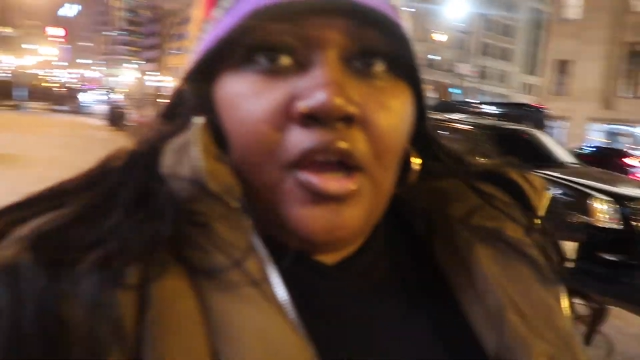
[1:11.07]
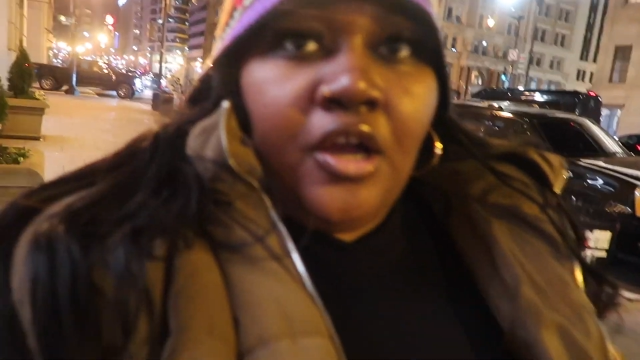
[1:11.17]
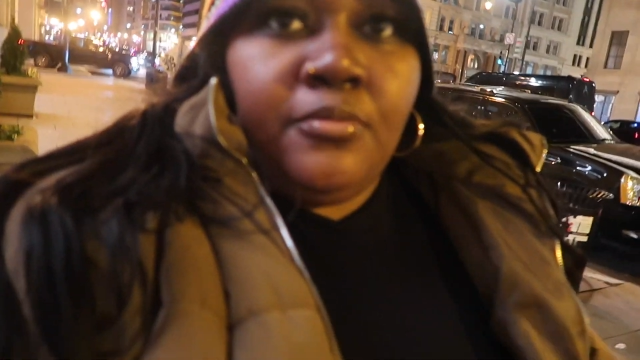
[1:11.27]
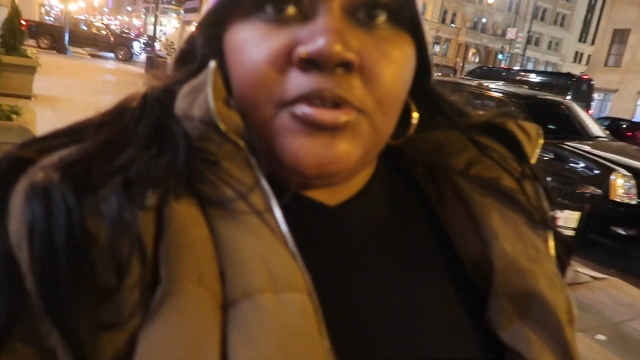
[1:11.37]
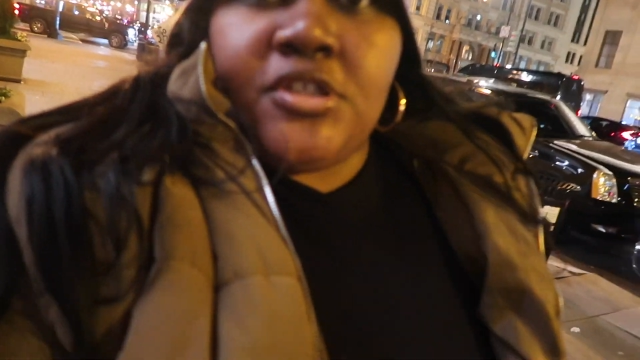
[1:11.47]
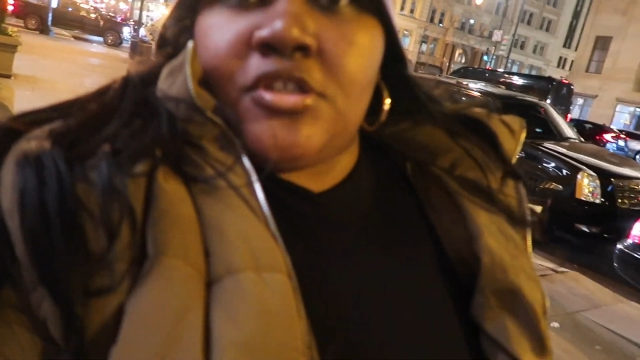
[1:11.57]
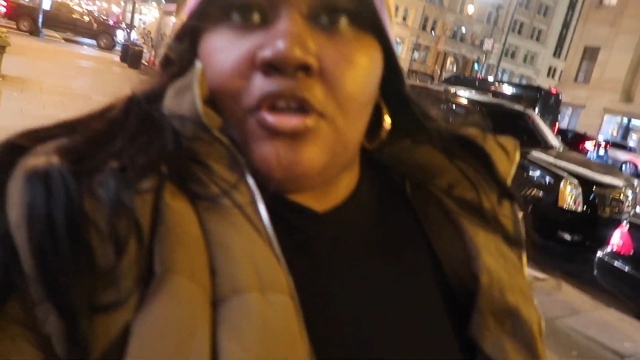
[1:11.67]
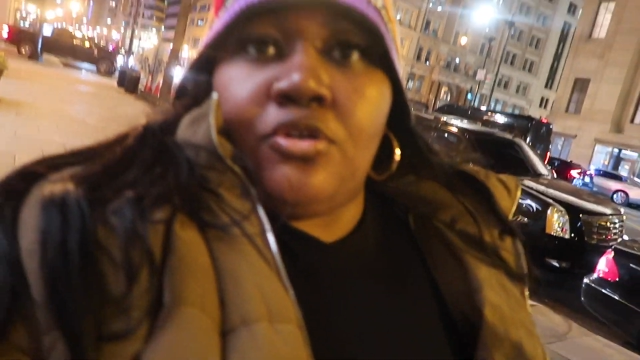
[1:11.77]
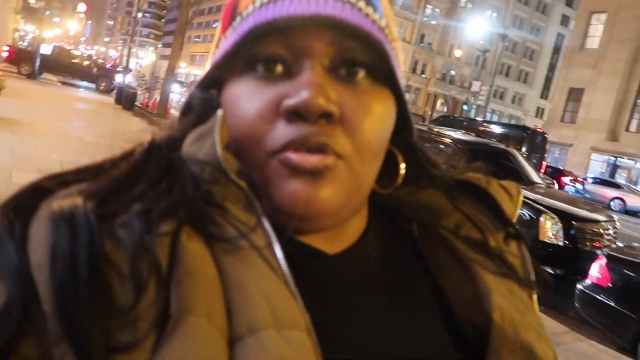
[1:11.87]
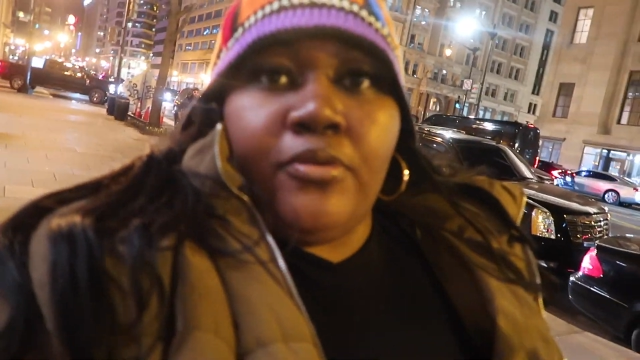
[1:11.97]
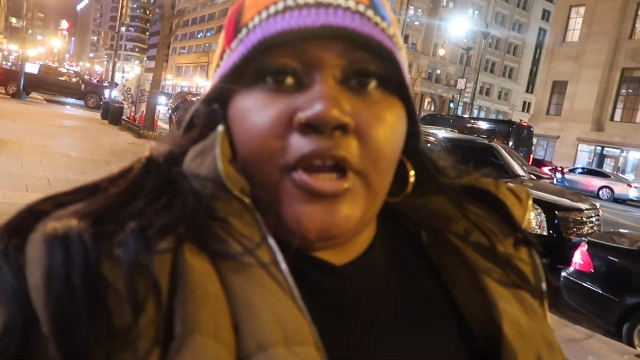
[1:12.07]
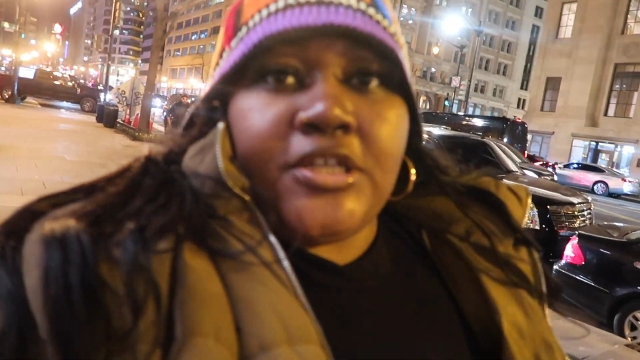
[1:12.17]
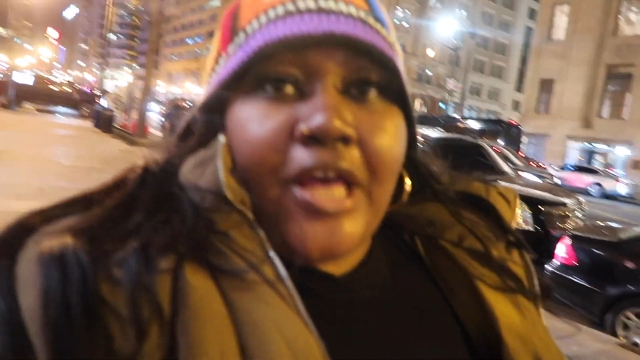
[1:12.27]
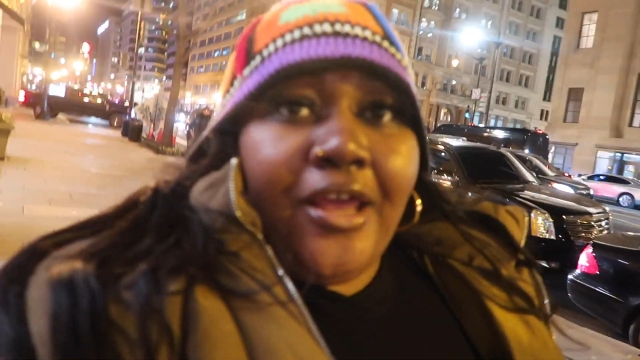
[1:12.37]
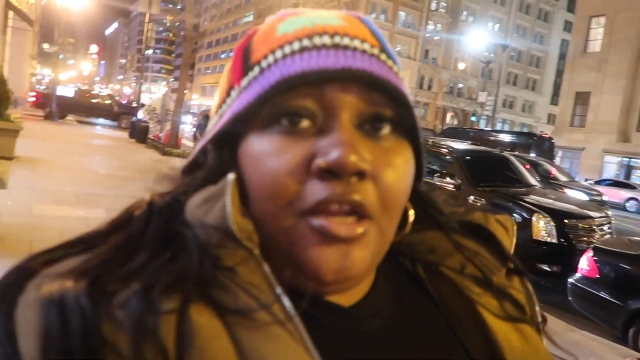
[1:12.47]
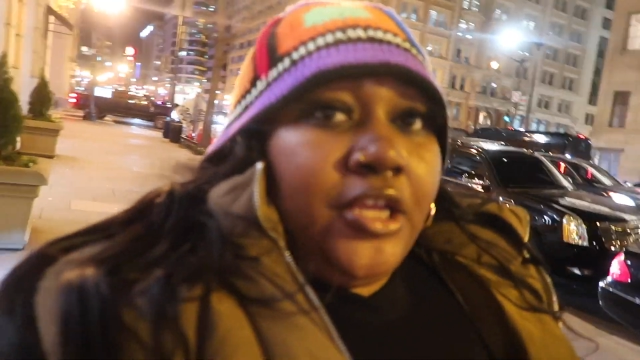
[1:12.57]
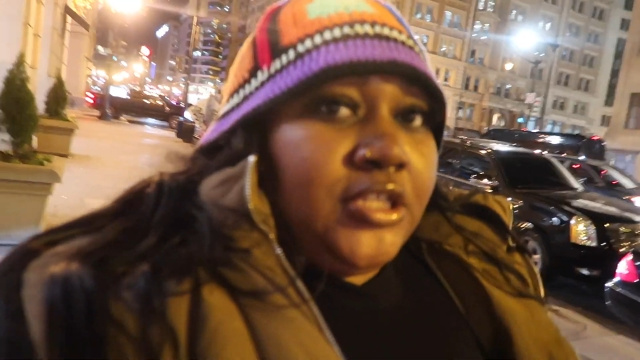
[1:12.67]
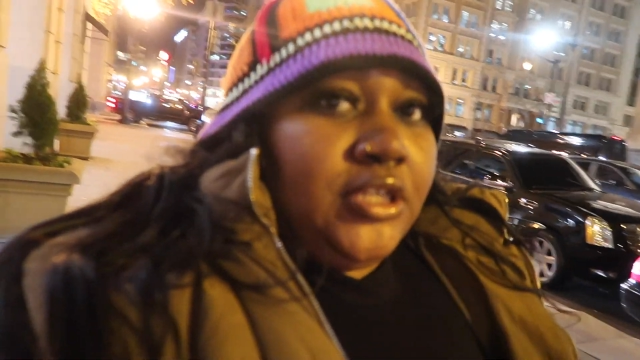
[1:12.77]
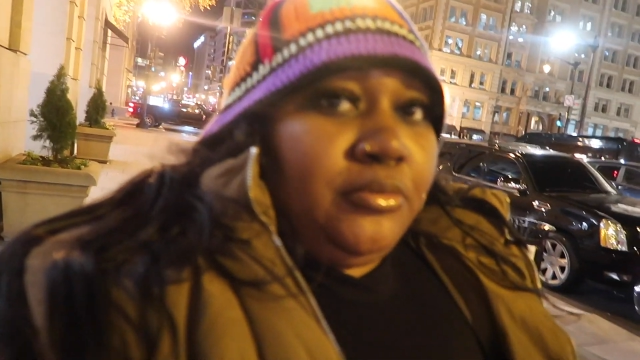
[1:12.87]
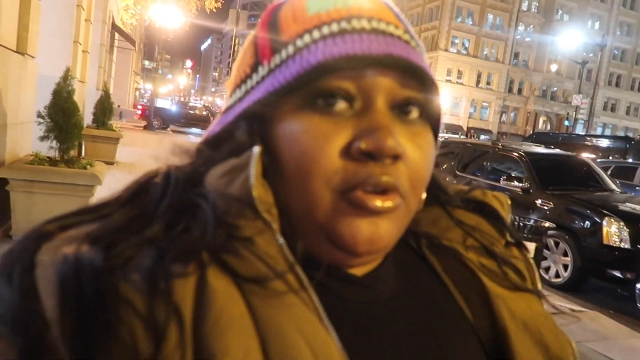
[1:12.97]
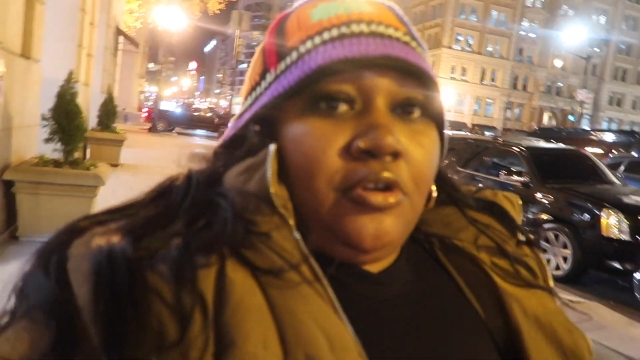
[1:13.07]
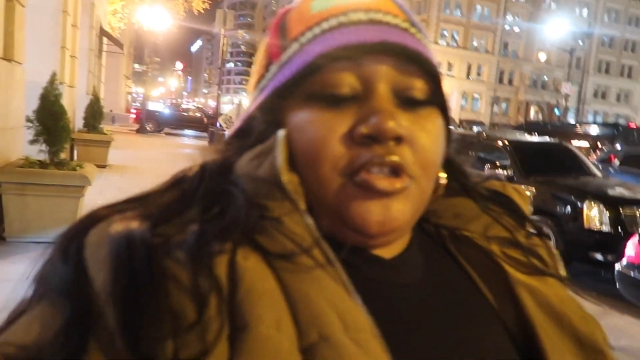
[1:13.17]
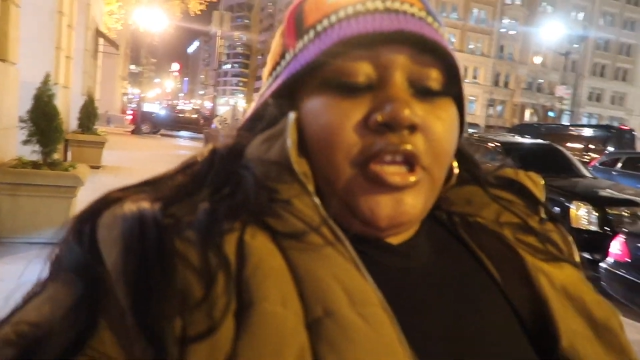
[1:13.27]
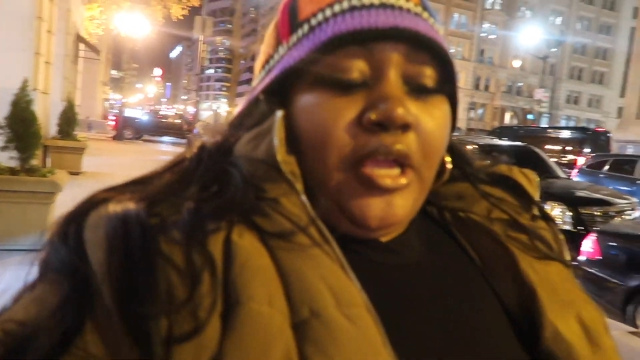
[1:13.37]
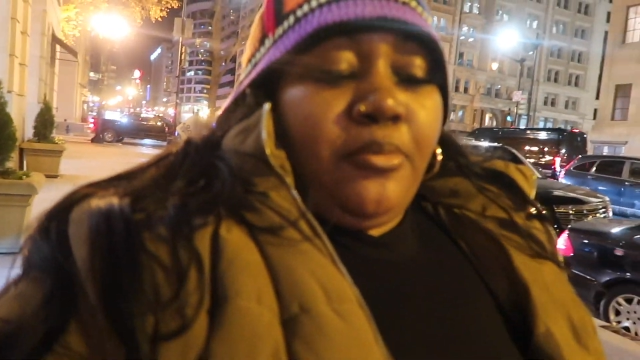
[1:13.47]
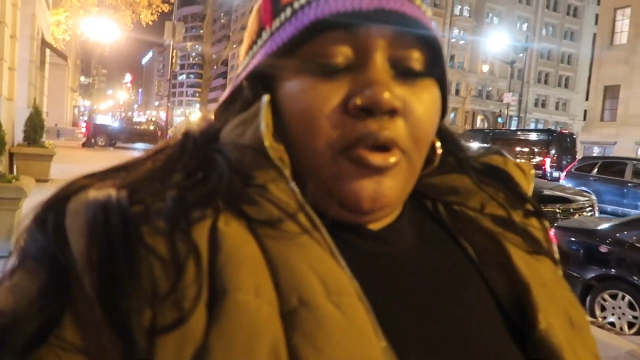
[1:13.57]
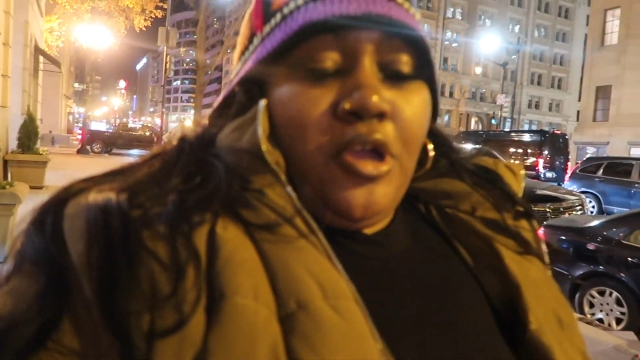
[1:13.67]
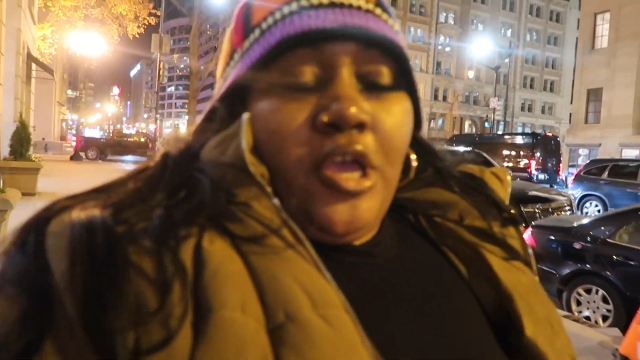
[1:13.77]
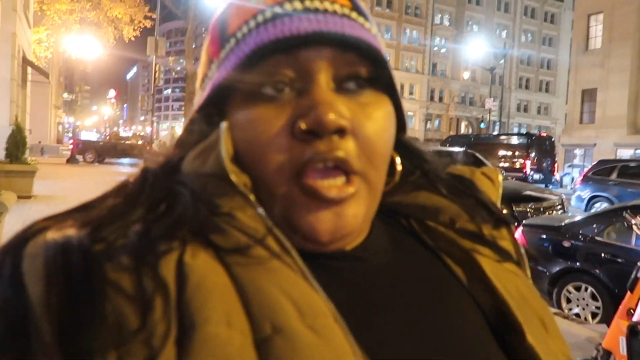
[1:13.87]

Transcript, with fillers: I hope this is turned on right because I didn't hit something on this camera